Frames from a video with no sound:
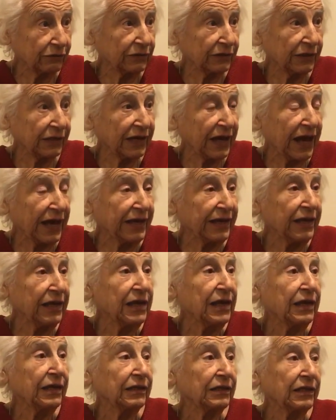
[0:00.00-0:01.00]
And the guy,
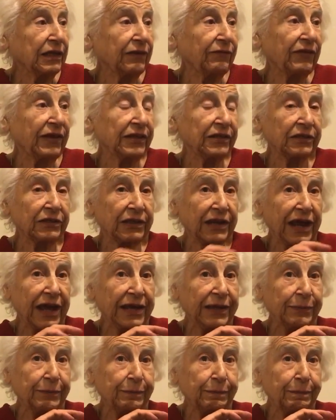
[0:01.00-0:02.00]
they went
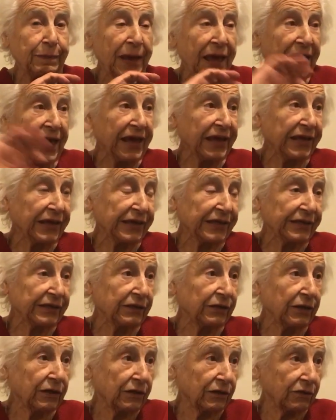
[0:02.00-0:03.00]
right back and